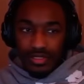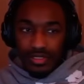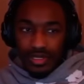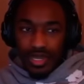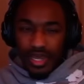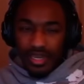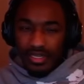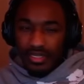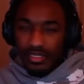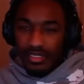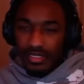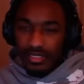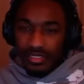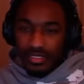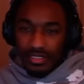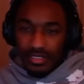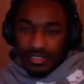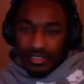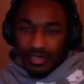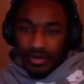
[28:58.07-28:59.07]
like,
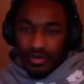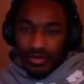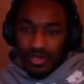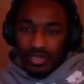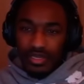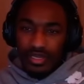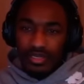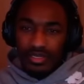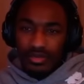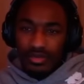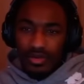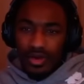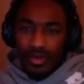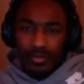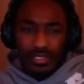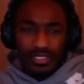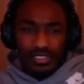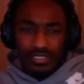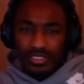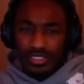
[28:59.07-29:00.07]
oh yeah, you know,
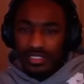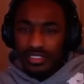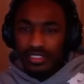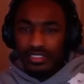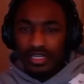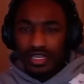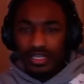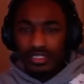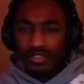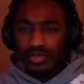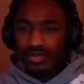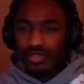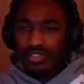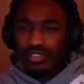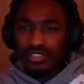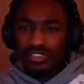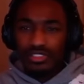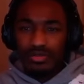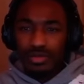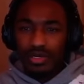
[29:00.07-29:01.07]
I'm gonna just take this out of
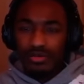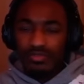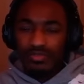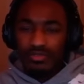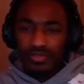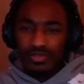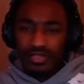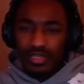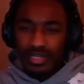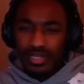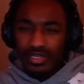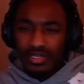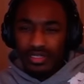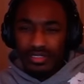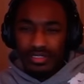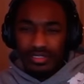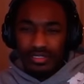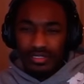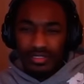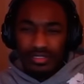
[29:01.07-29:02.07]
Twitch this month. Like,
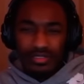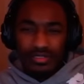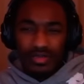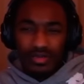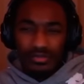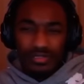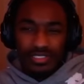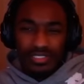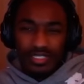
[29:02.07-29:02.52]
you know what I'm